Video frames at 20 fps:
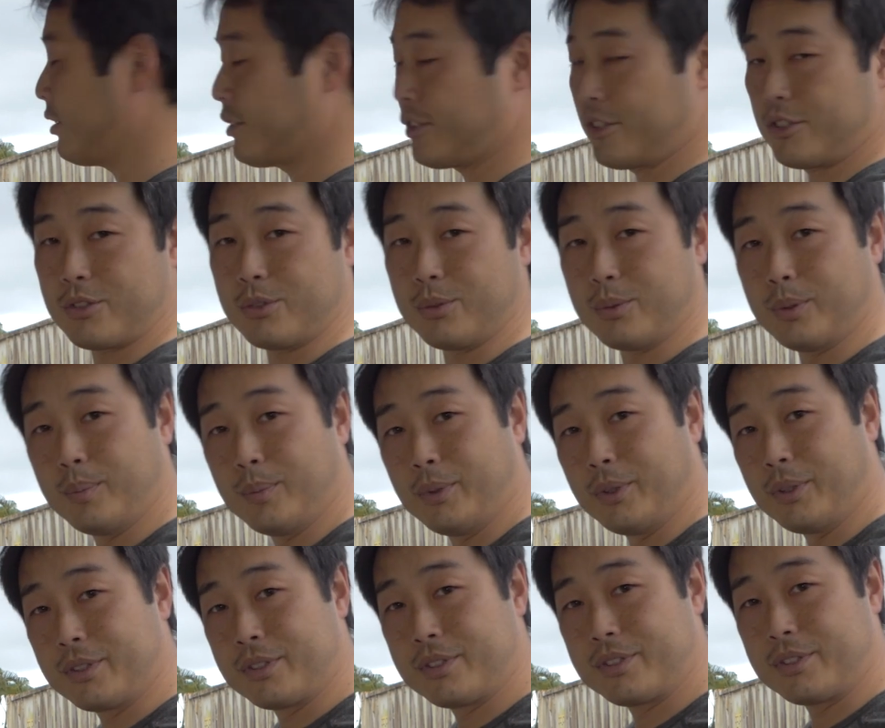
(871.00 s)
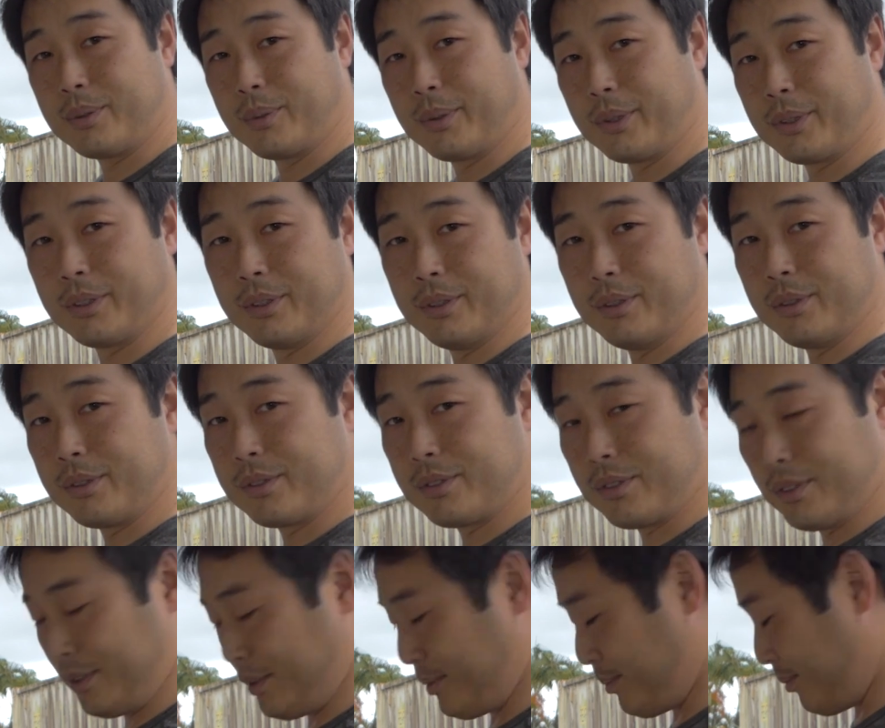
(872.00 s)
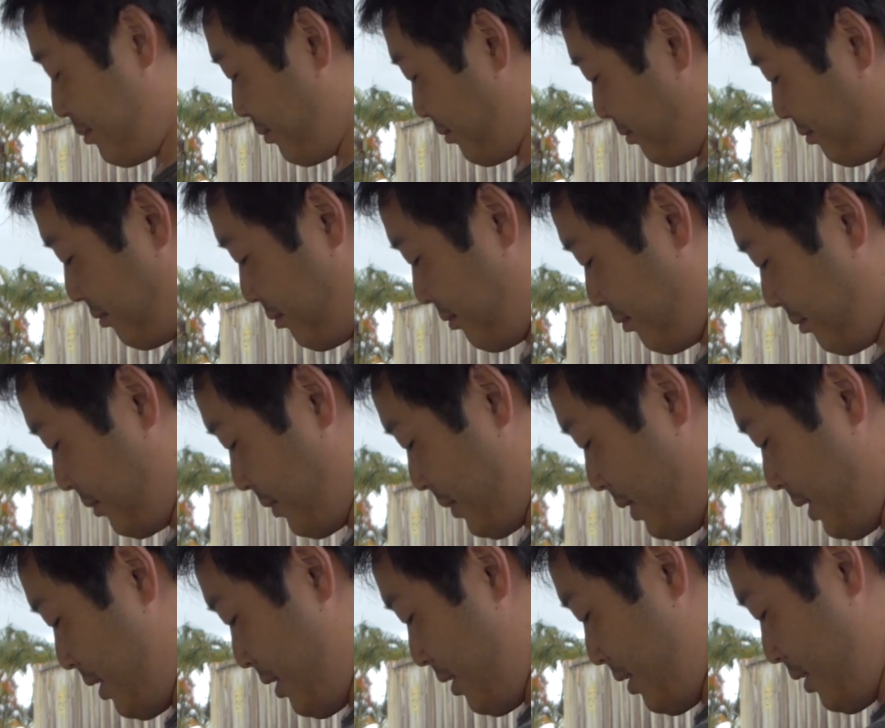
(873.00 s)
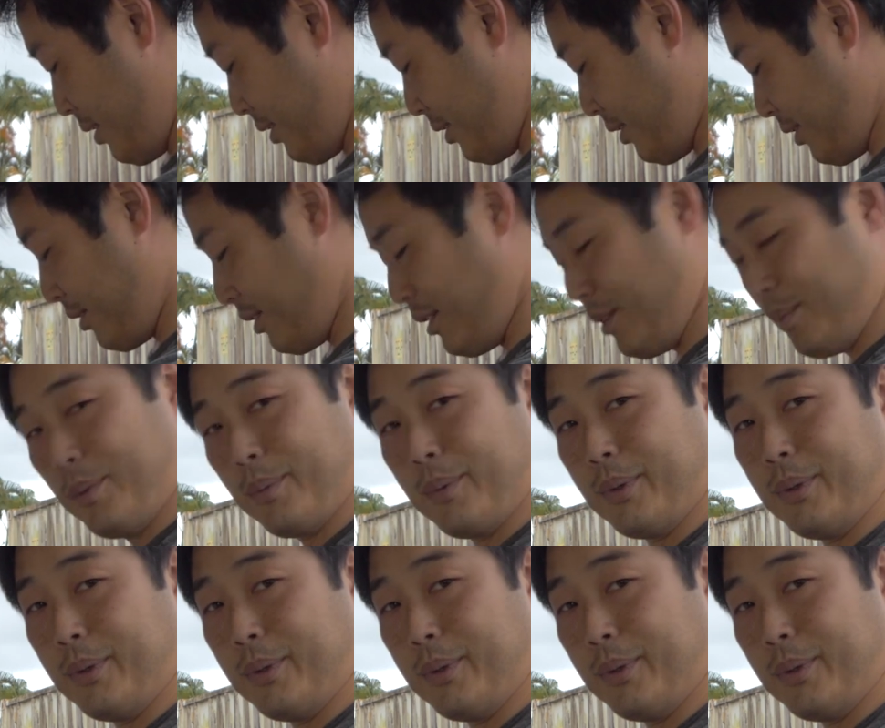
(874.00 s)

I'll just shoot one more, see where it goes, so just keep it